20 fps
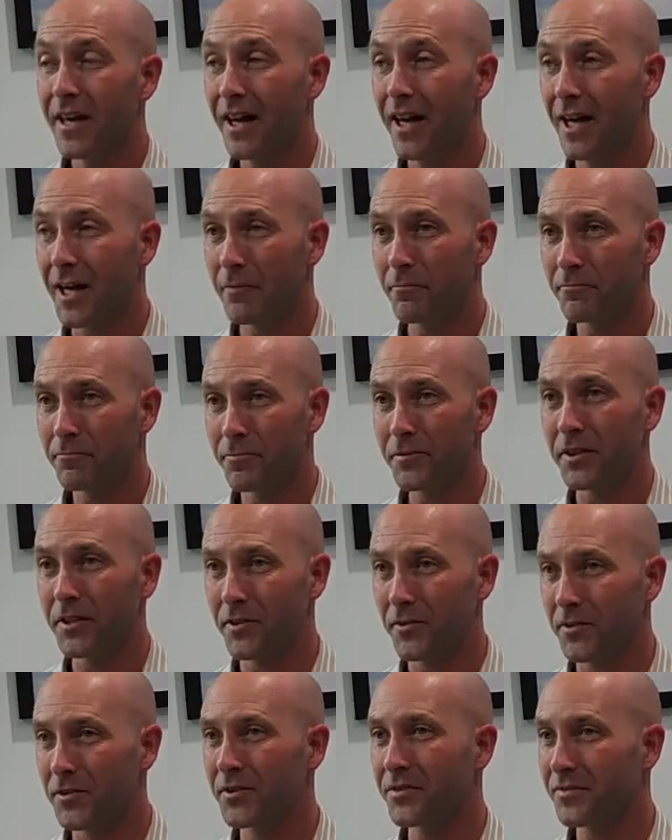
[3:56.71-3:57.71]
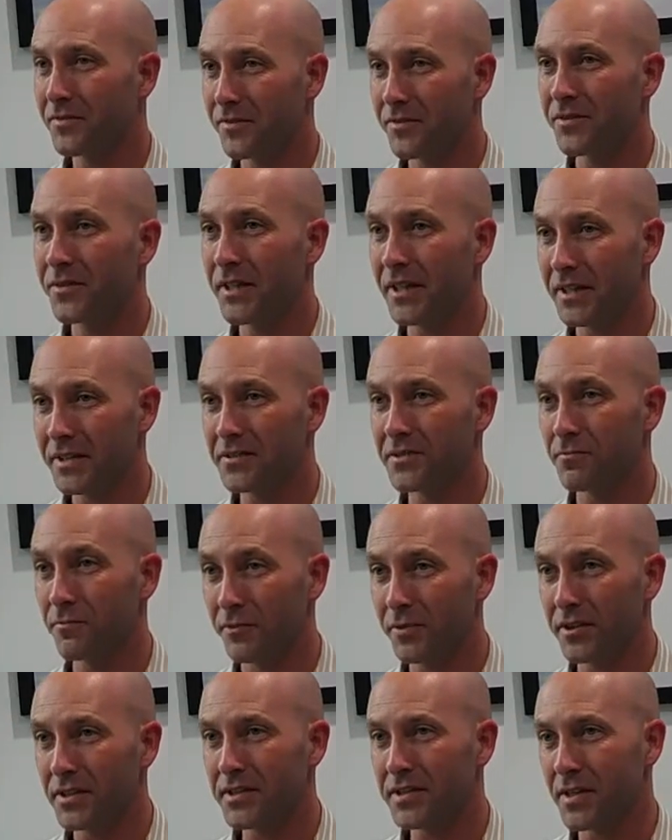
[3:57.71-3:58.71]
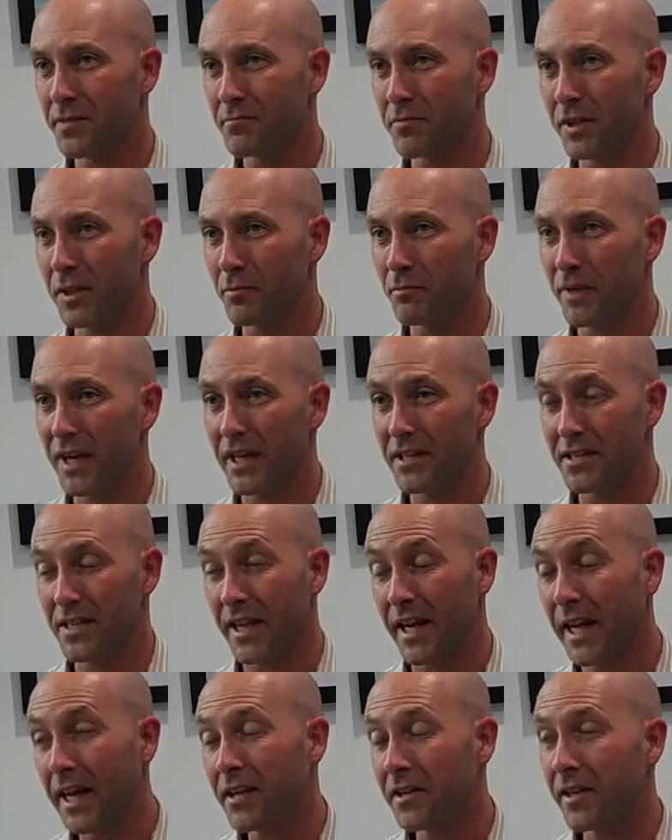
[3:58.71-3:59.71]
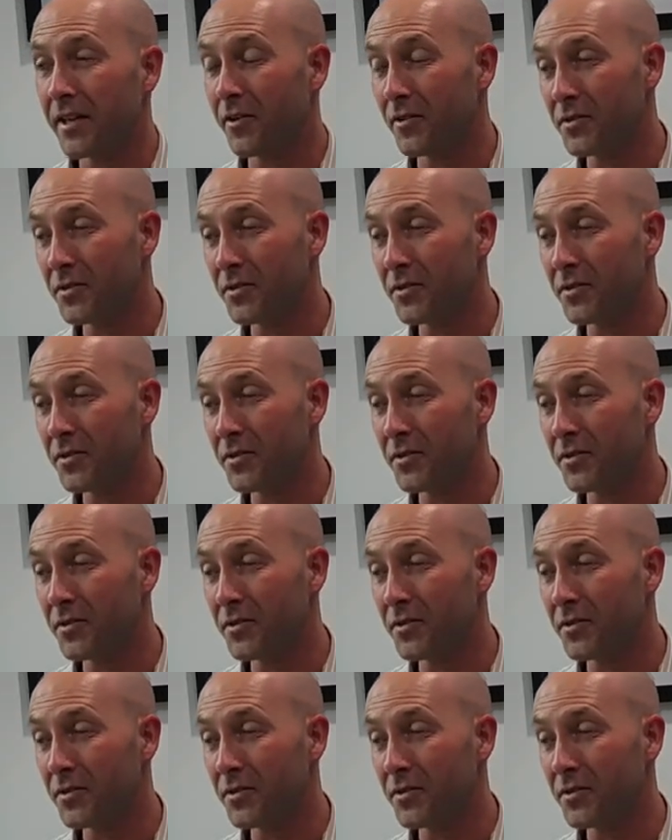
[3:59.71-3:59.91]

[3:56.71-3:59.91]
That is really something amazing. And I